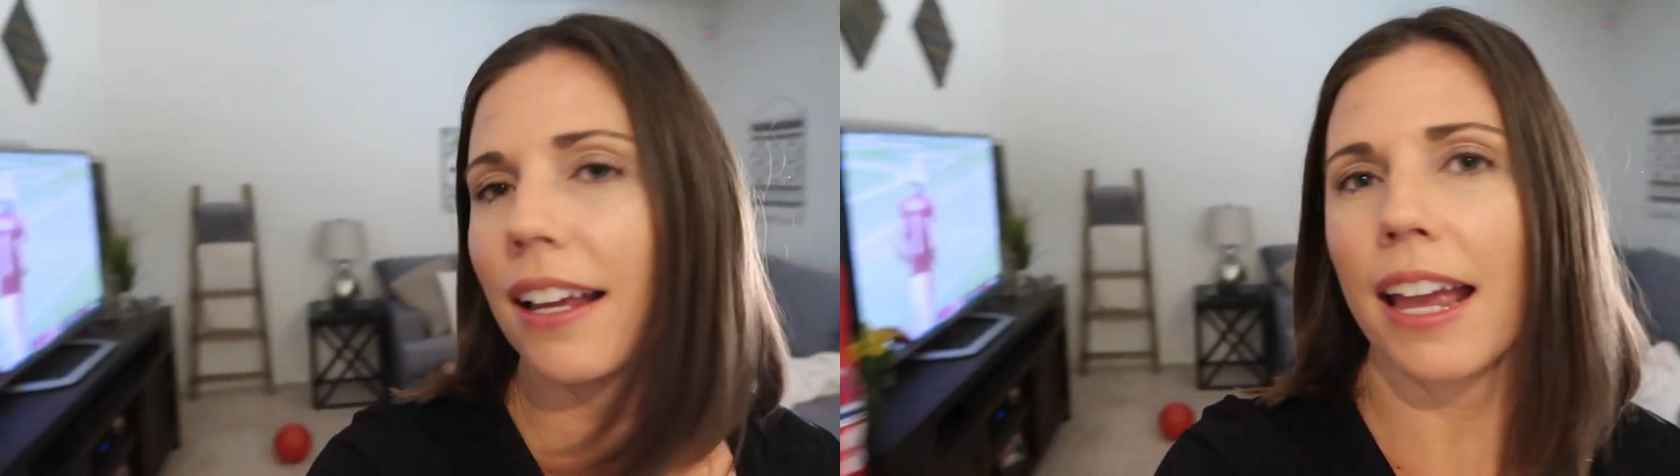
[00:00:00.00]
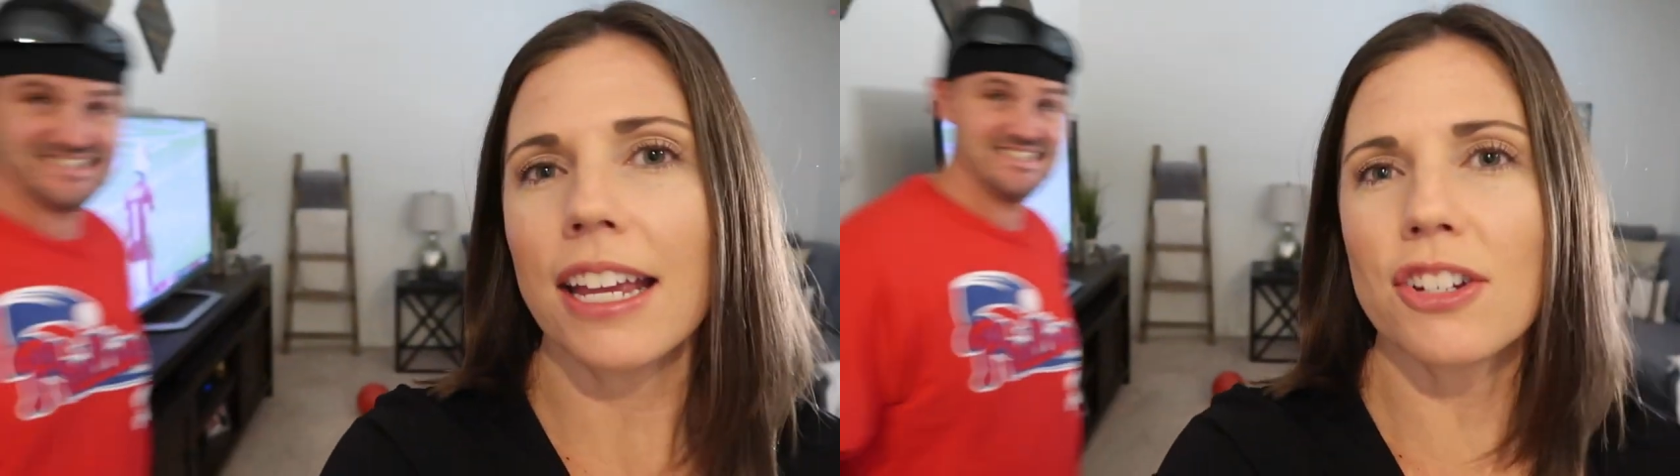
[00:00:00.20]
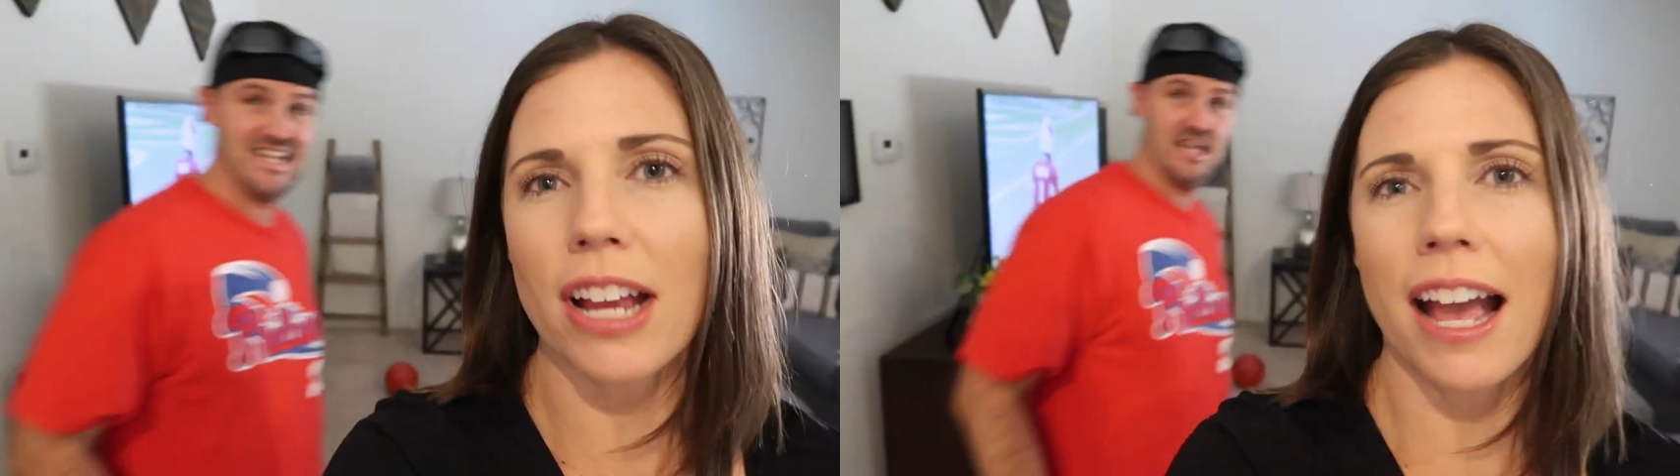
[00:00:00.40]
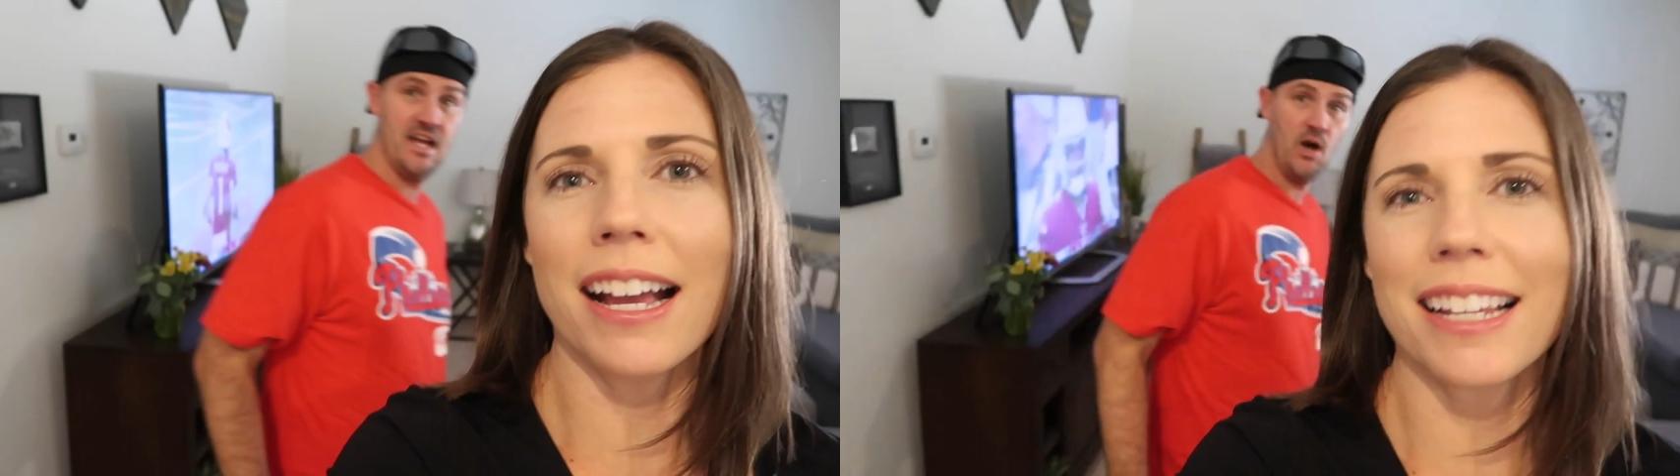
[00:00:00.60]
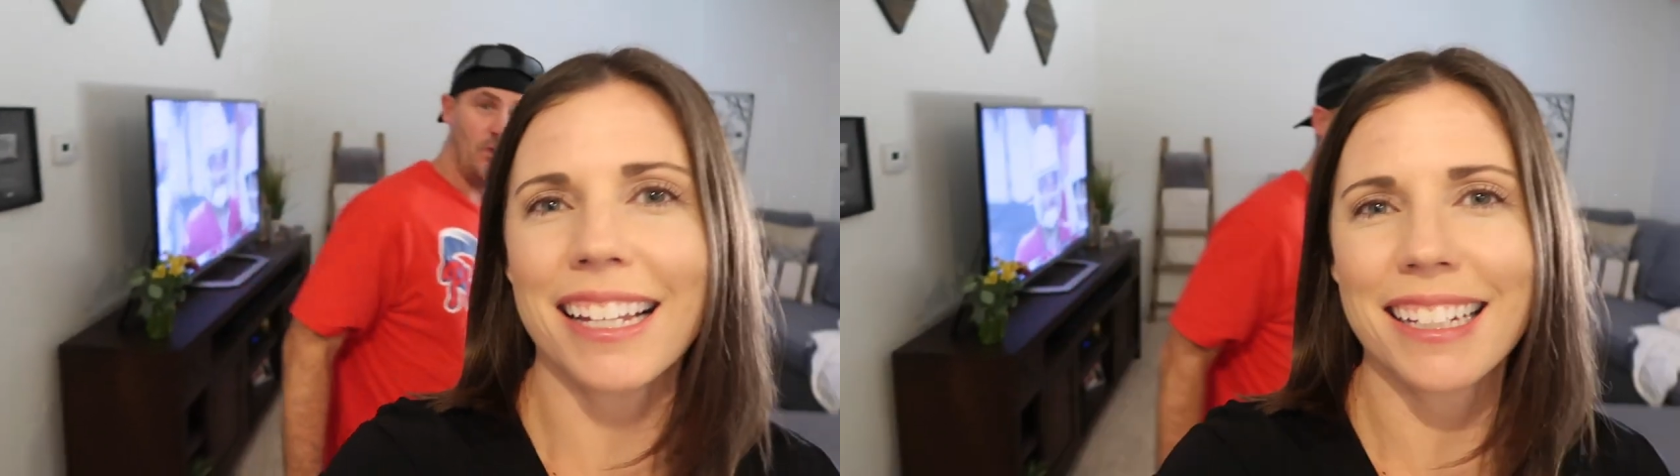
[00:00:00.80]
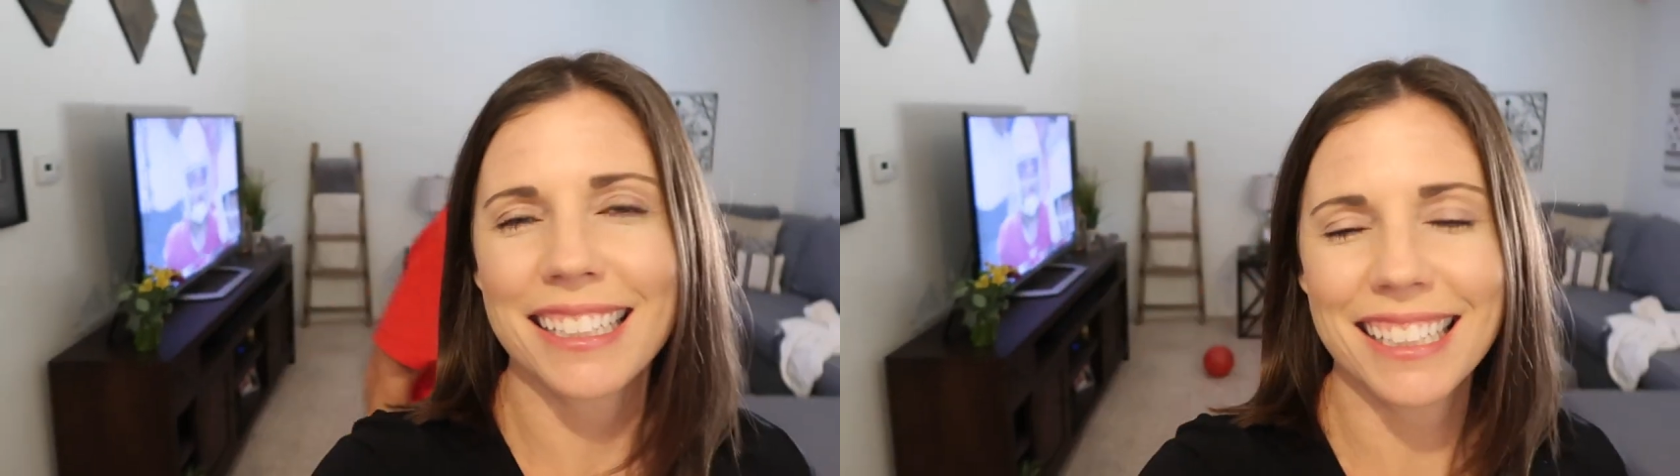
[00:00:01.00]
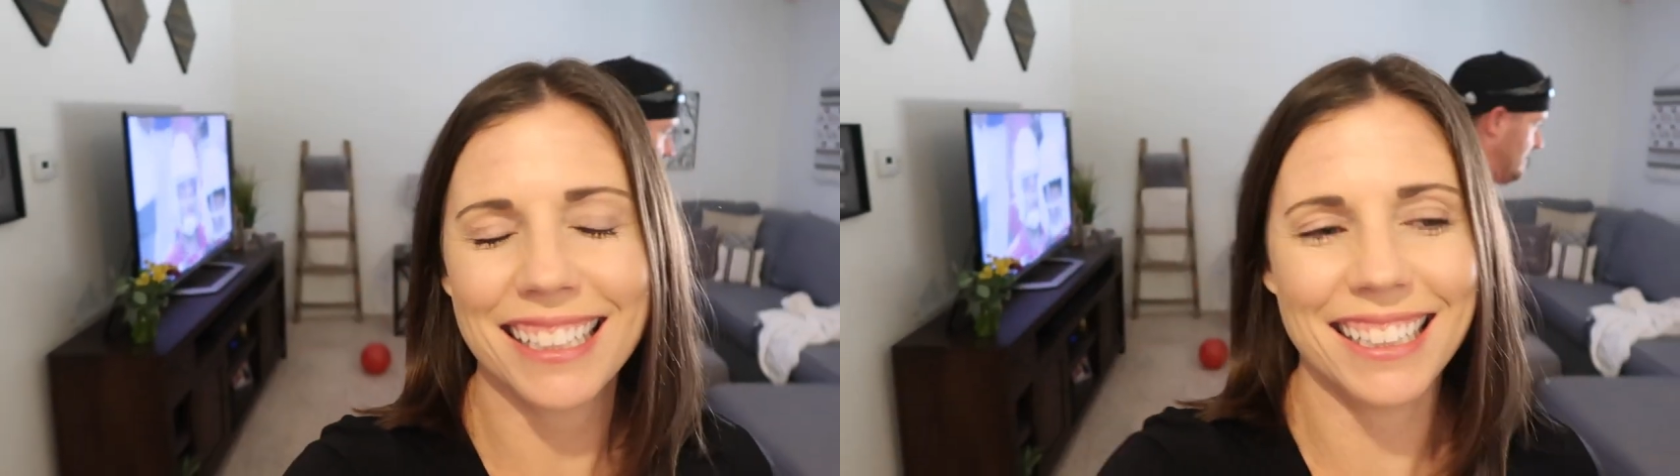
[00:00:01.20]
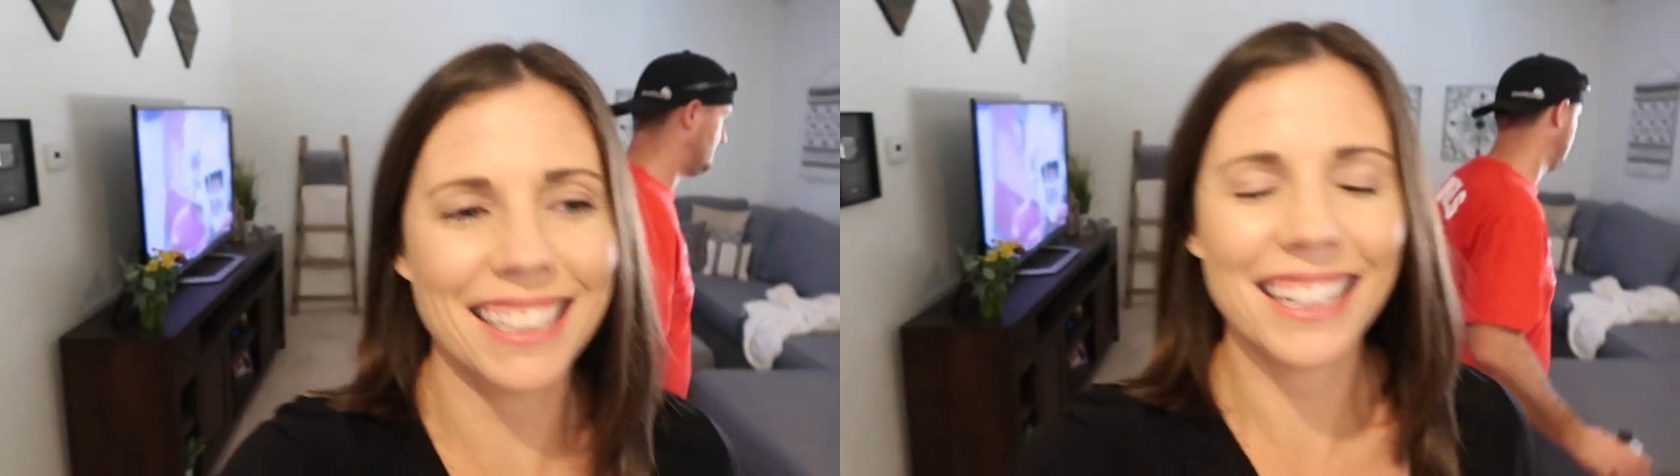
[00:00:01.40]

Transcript: Hey, Jack. Hola.